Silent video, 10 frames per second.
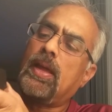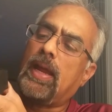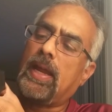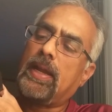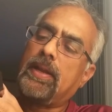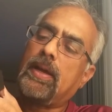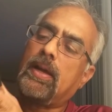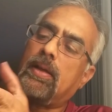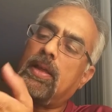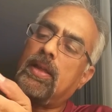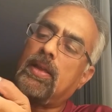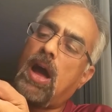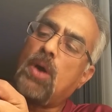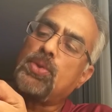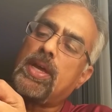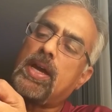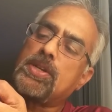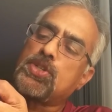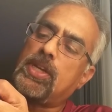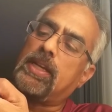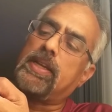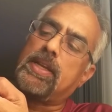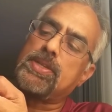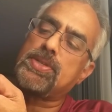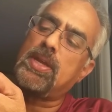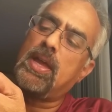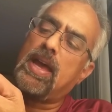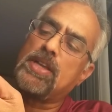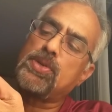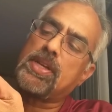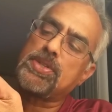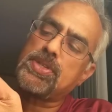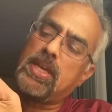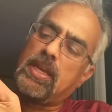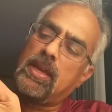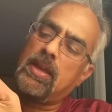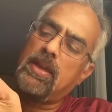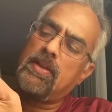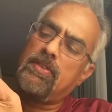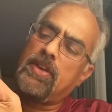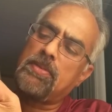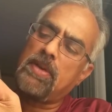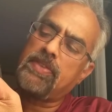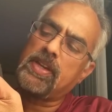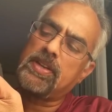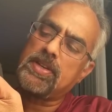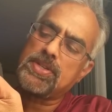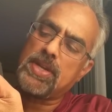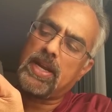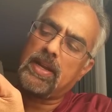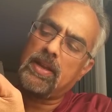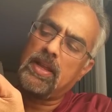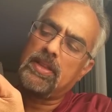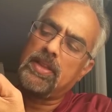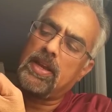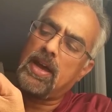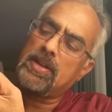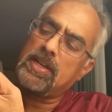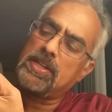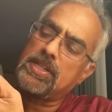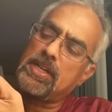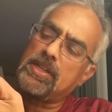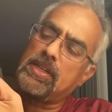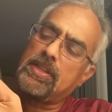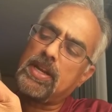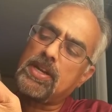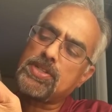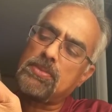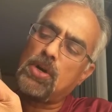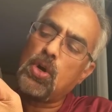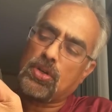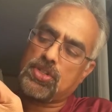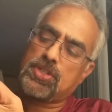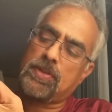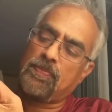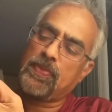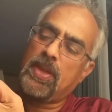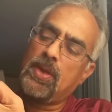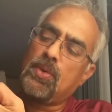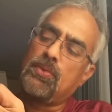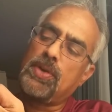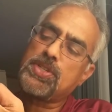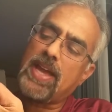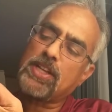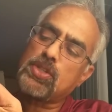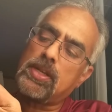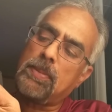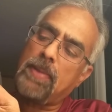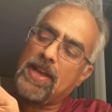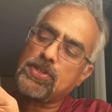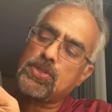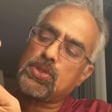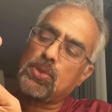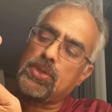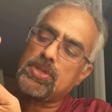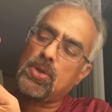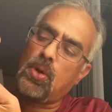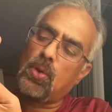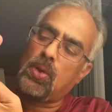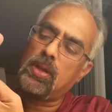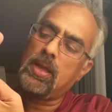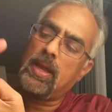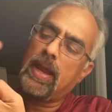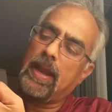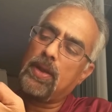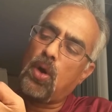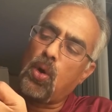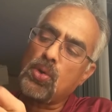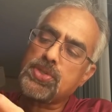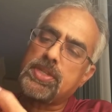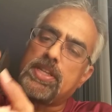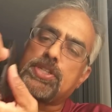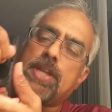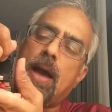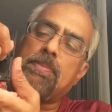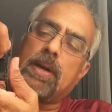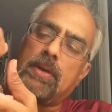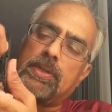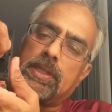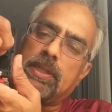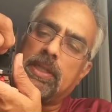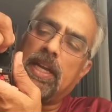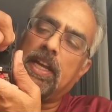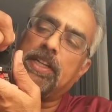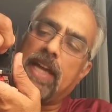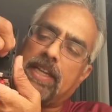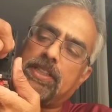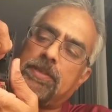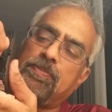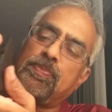and how they are sealed is, as you can see where my finger is at, there are some hooks which actually passes through this hole and holds this top cover intact.